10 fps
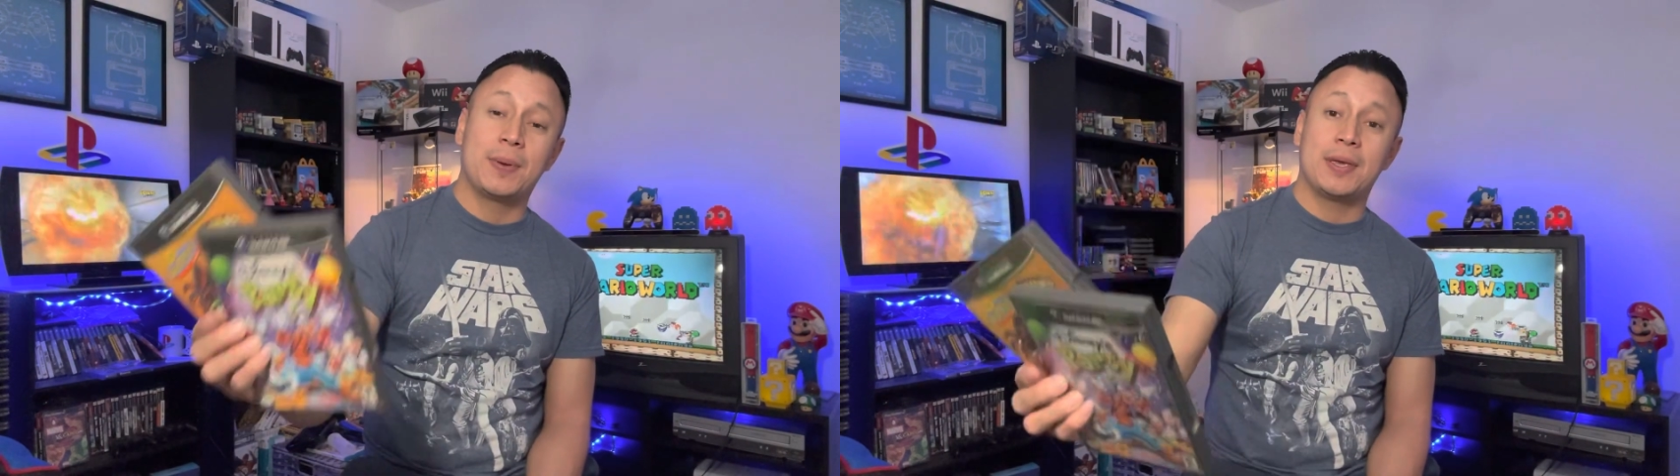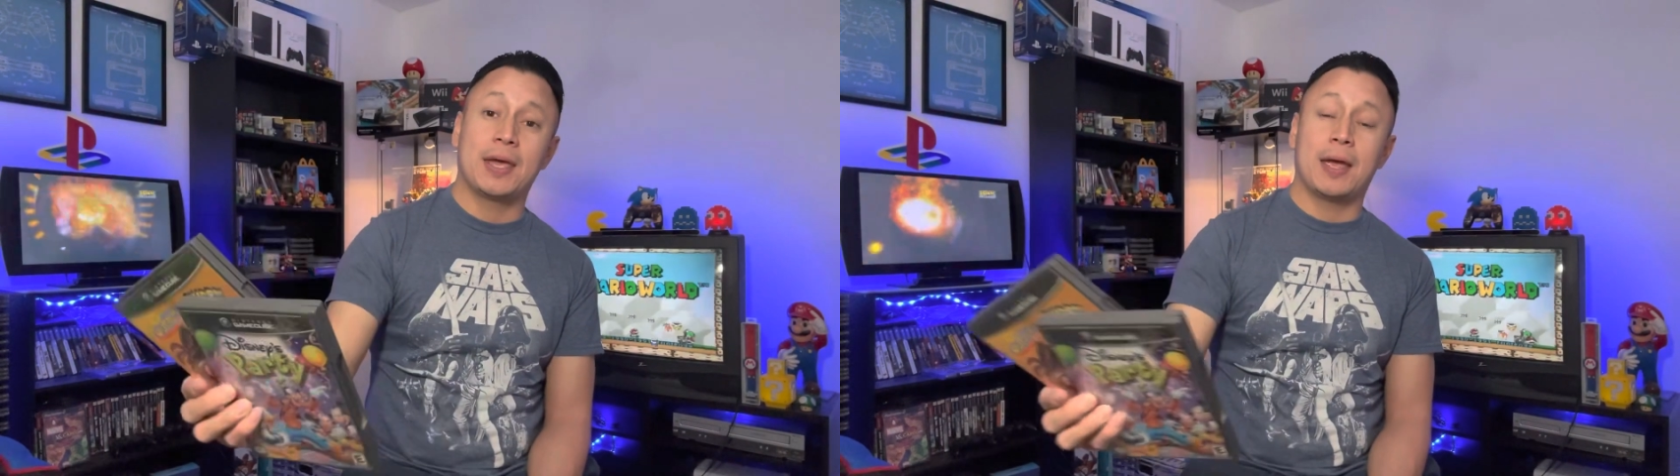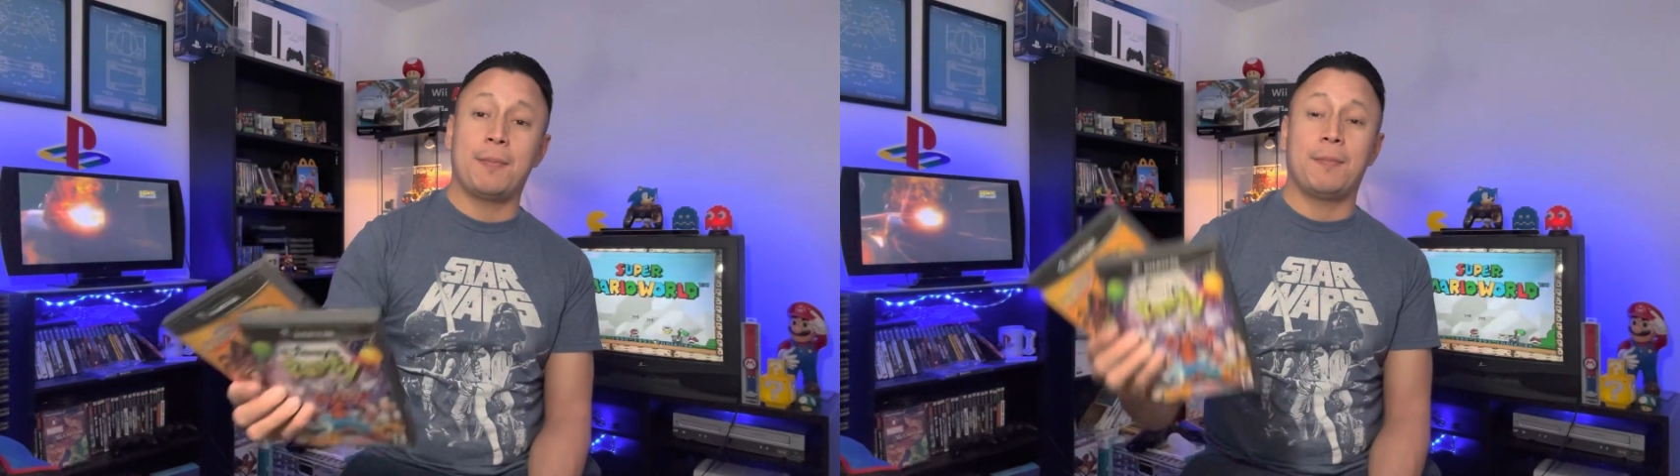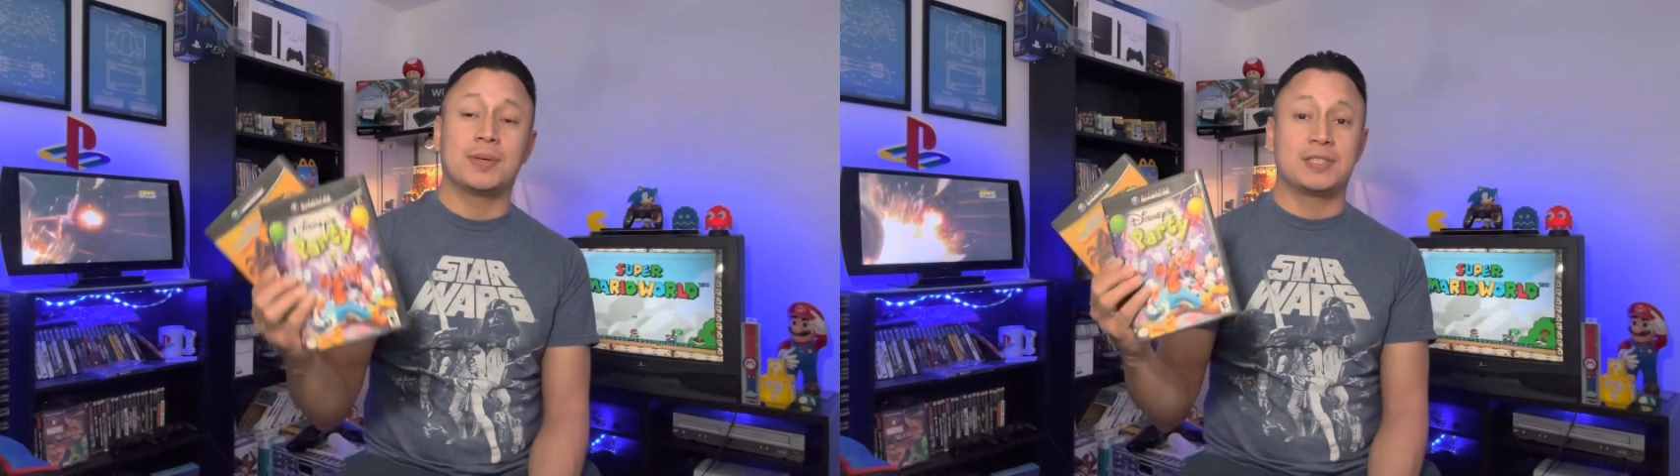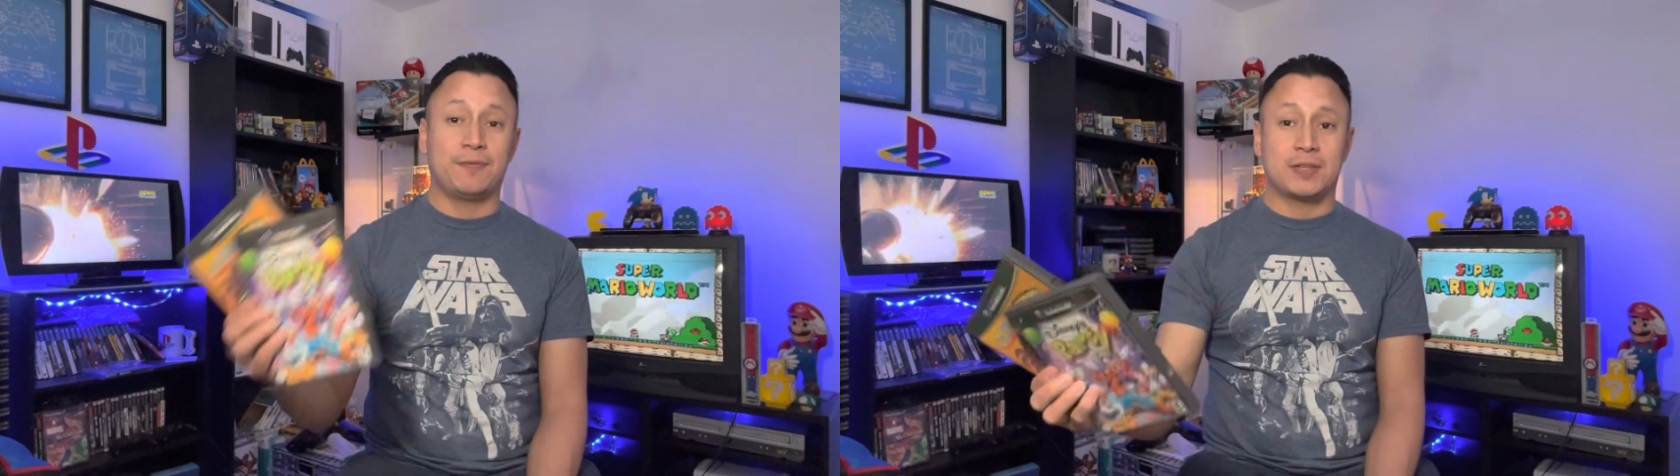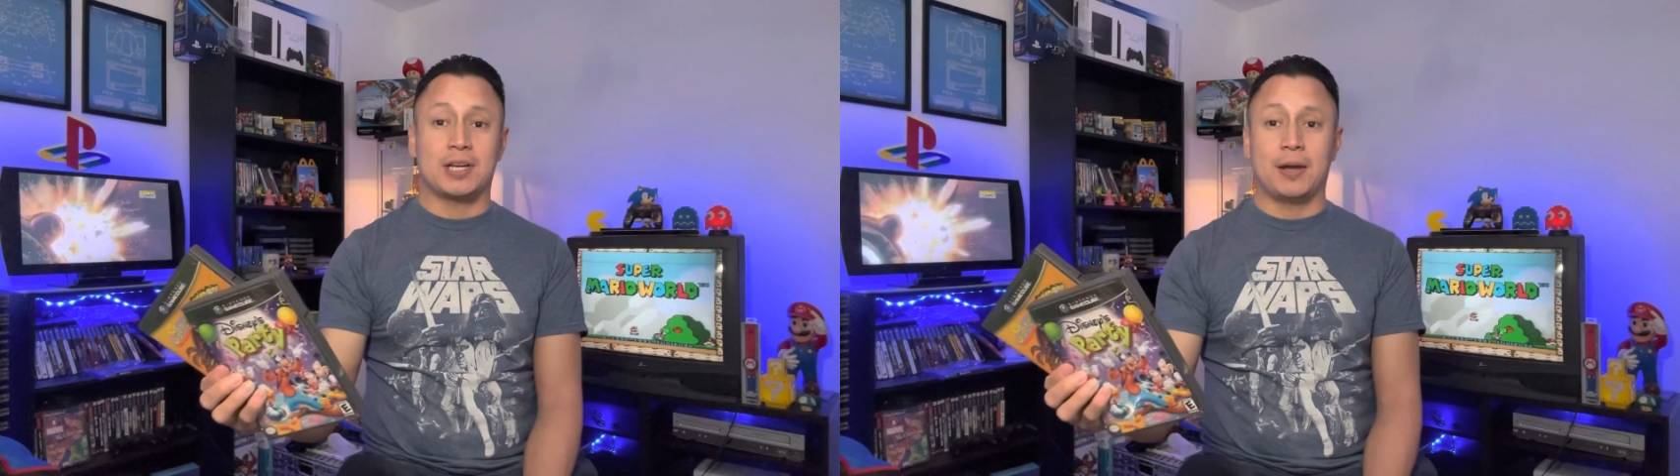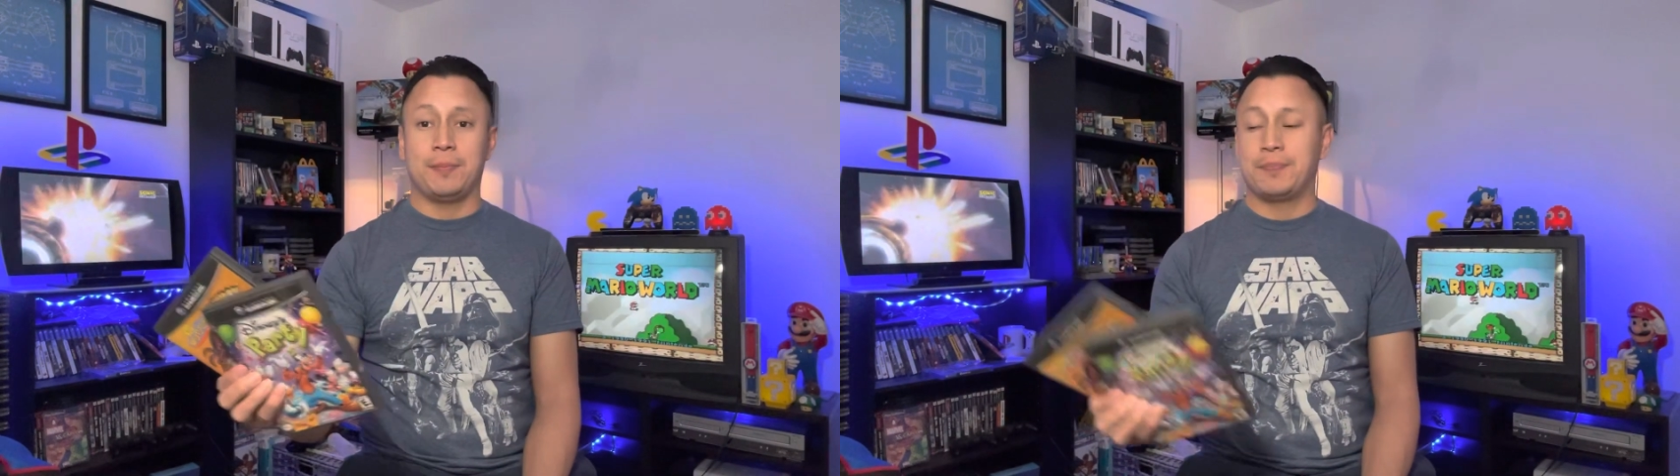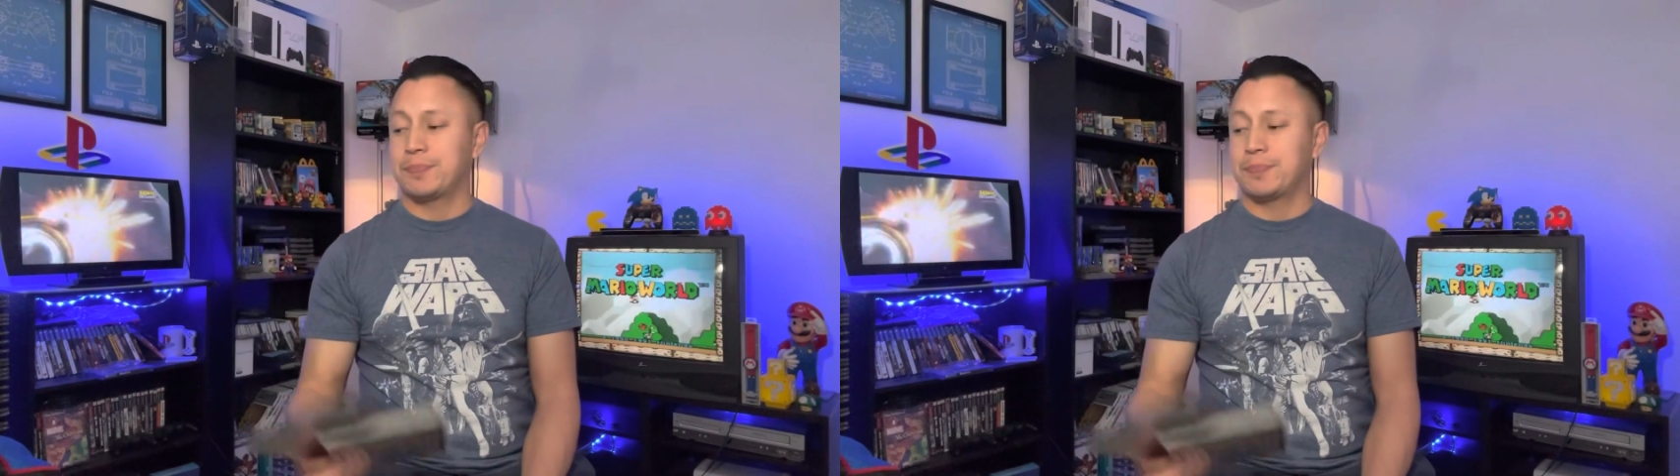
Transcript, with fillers: p.m. Pacific time.